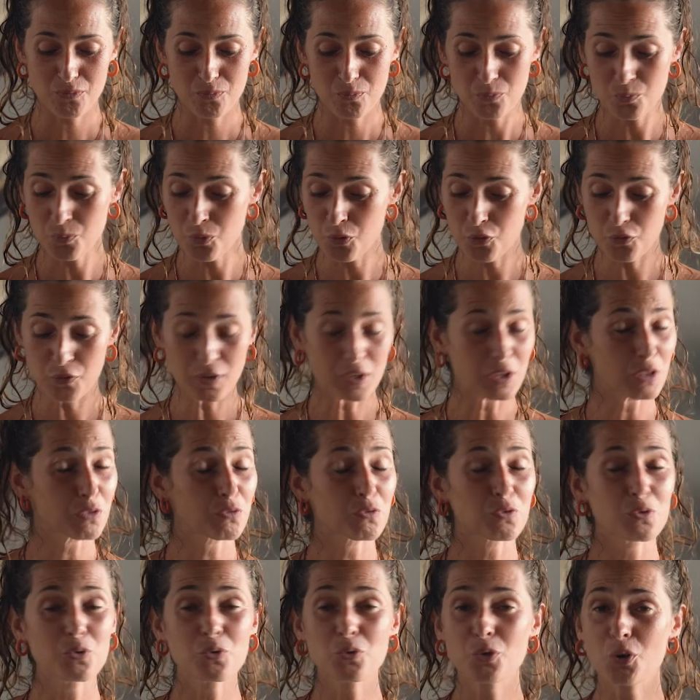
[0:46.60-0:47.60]
moving
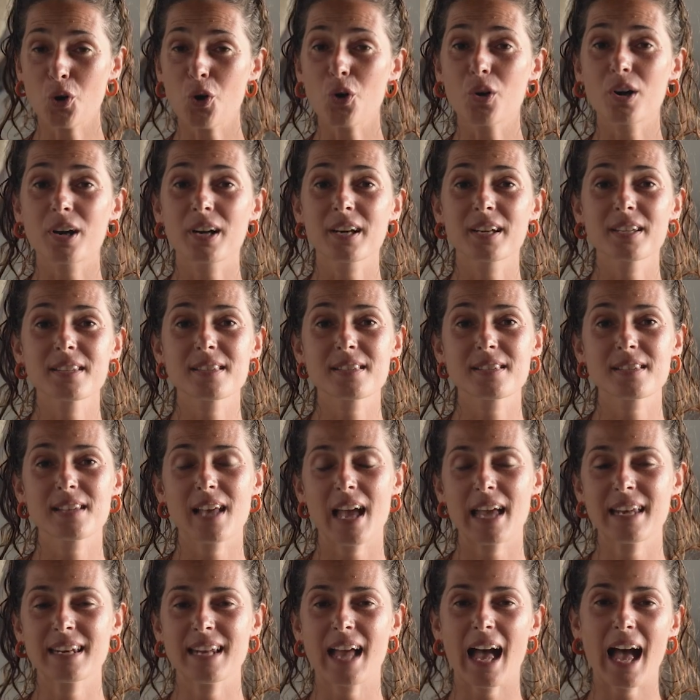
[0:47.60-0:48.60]
through chords
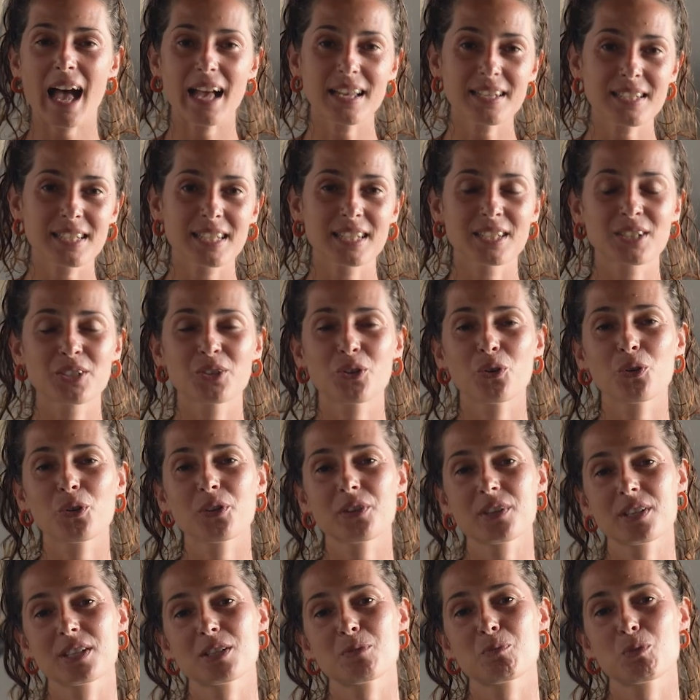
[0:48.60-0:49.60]
and adding all
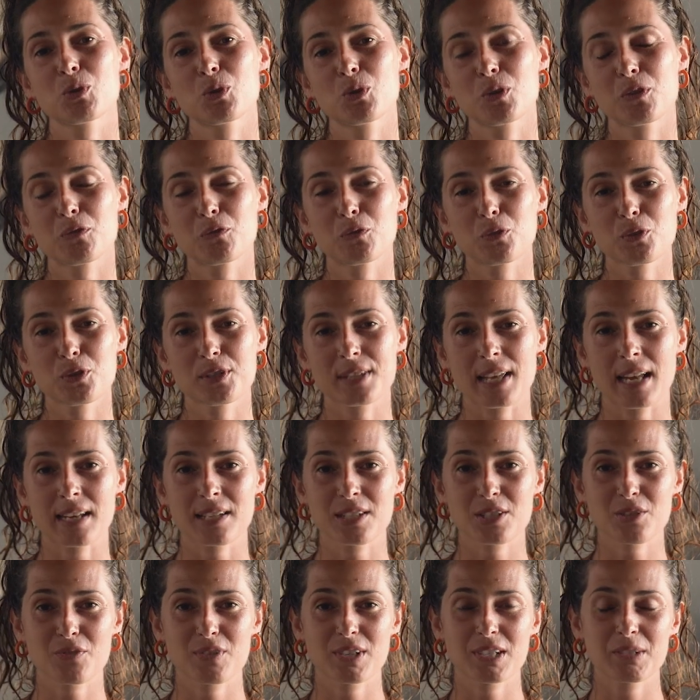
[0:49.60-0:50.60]
these beautiful
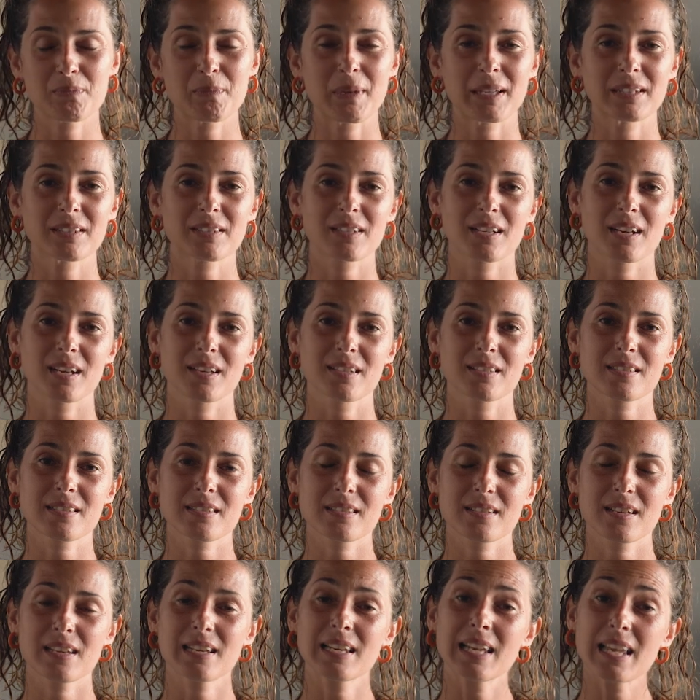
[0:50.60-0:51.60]
Sanskrit
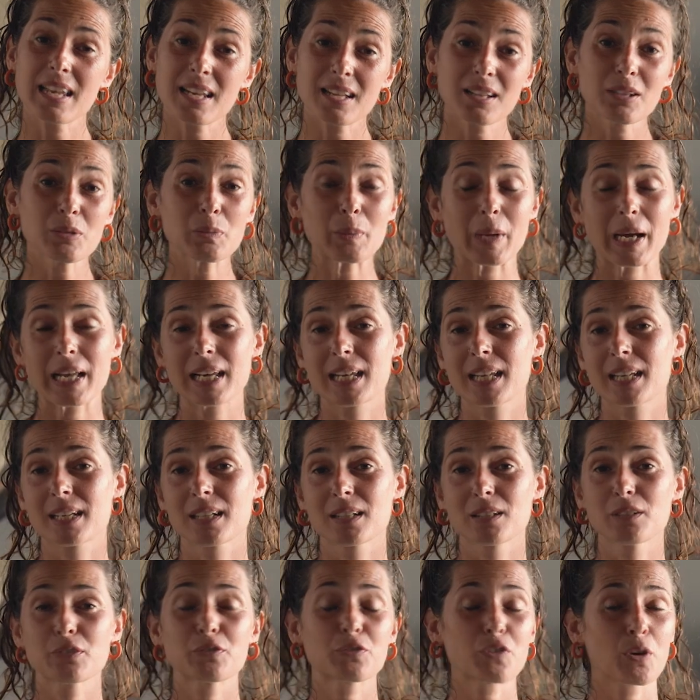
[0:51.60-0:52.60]
mantras, little by
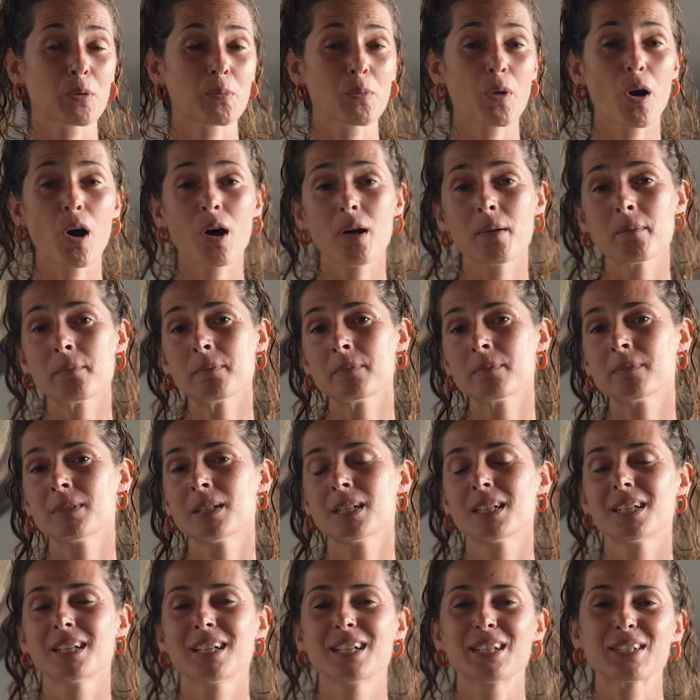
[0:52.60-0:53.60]
little, from Om
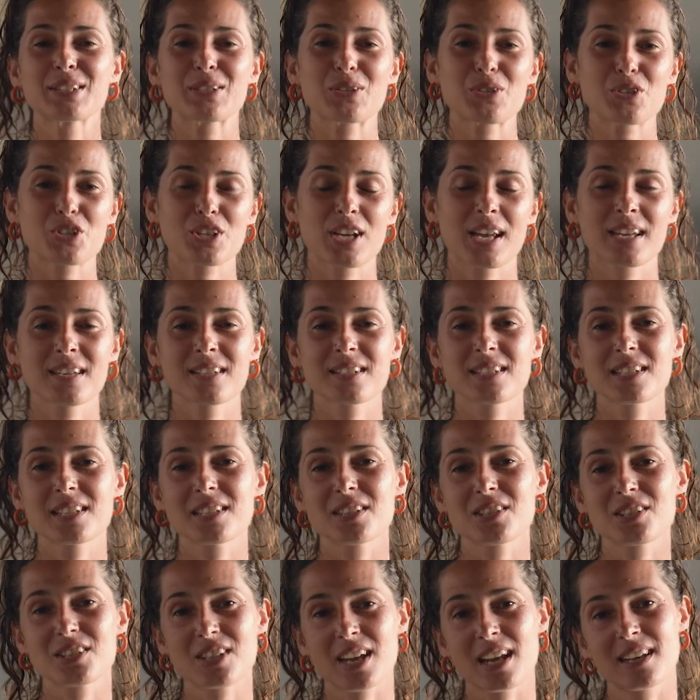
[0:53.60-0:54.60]
to
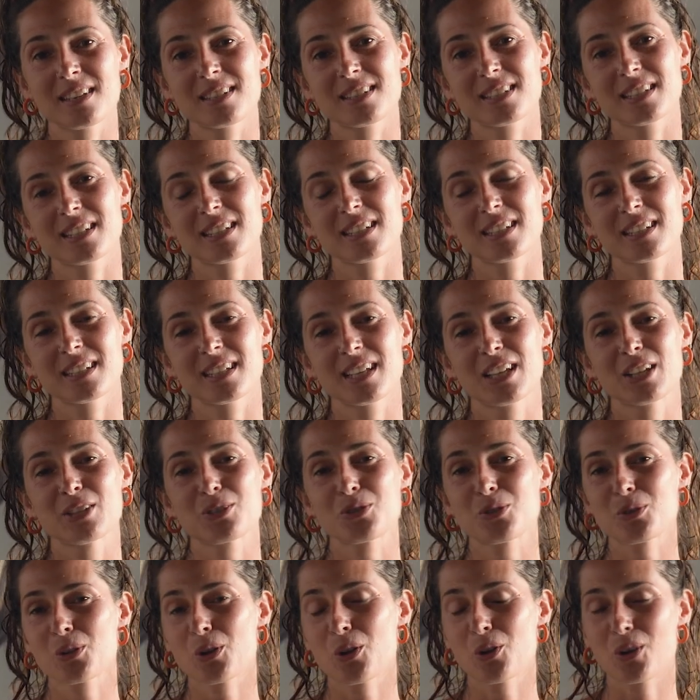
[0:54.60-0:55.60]
Shanti, Shanti
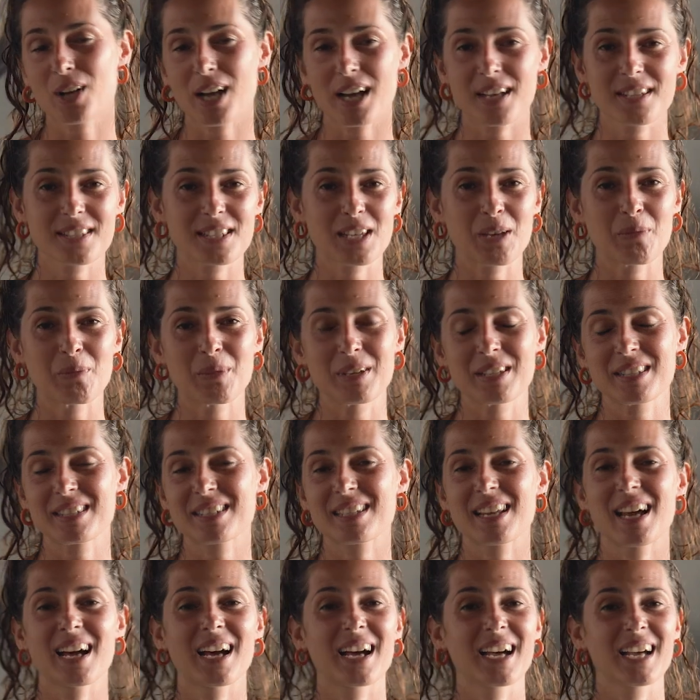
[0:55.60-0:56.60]
to
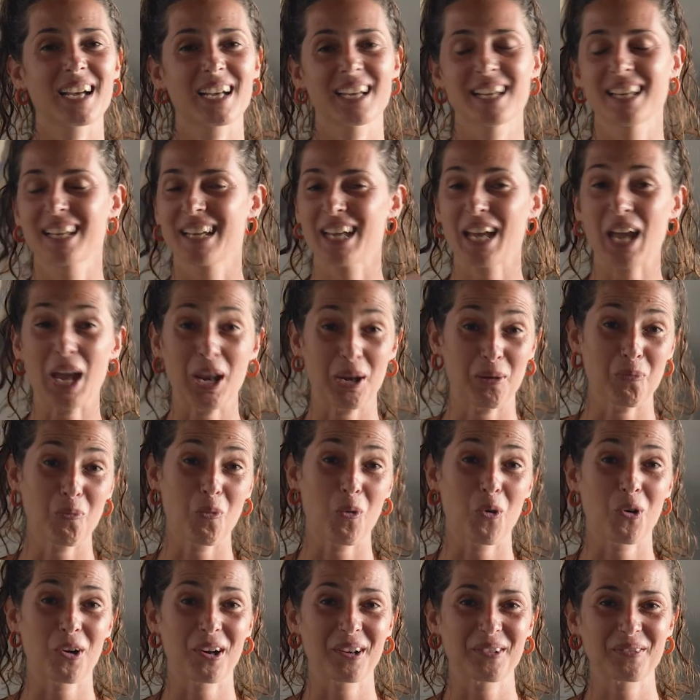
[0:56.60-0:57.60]
Lokasamasta and
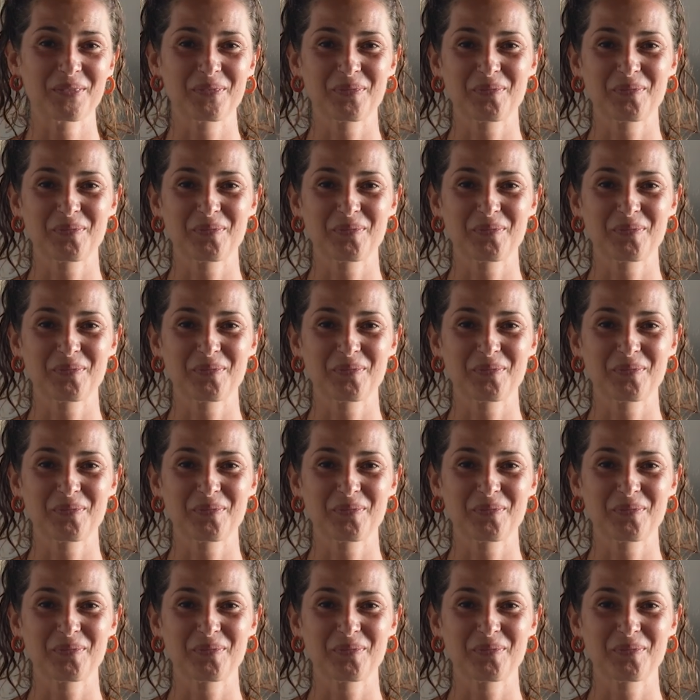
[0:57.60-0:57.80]
more.